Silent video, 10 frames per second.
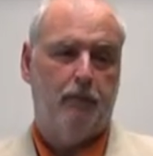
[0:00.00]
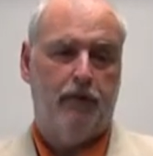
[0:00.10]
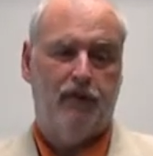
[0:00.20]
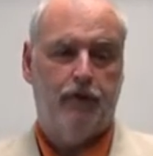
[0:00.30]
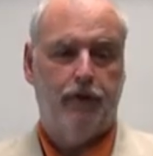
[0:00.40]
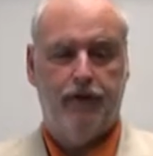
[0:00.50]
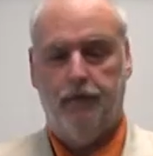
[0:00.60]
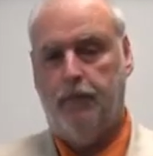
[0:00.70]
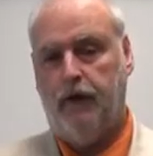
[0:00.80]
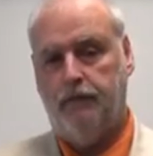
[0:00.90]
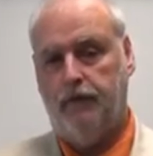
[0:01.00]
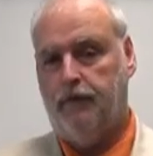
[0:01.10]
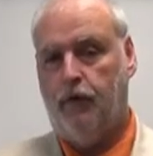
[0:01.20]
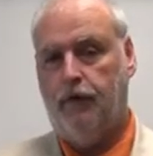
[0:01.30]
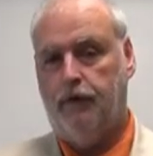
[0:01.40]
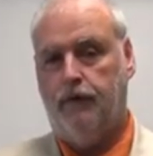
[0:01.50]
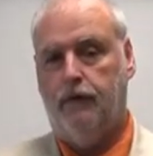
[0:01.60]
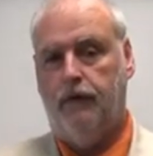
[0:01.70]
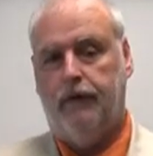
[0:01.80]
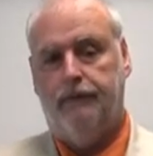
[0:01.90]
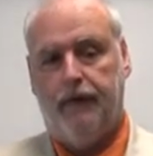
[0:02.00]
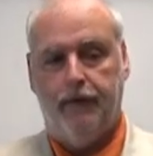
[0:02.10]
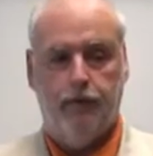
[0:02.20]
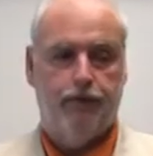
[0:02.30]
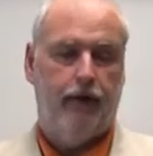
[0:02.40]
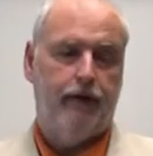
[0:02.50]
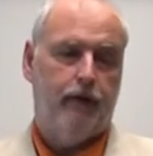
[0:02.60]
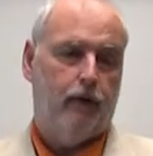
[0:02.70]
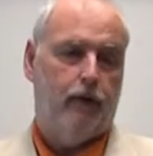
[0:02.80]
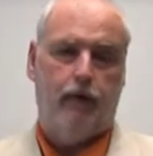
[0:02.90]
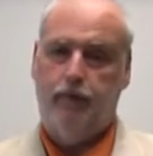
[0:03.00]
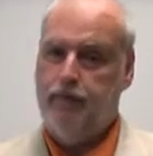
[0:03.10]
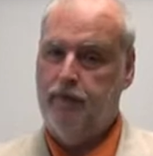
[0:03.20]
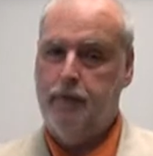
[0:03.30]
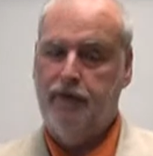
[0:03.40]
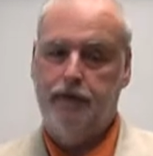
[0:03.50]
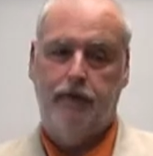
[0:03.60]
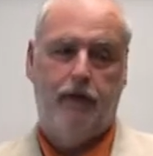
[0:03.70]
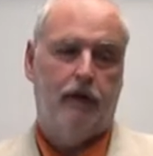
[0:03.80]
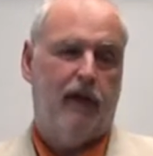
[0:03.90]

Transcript: by just looking at the bottom of an article and you'll find our, our information.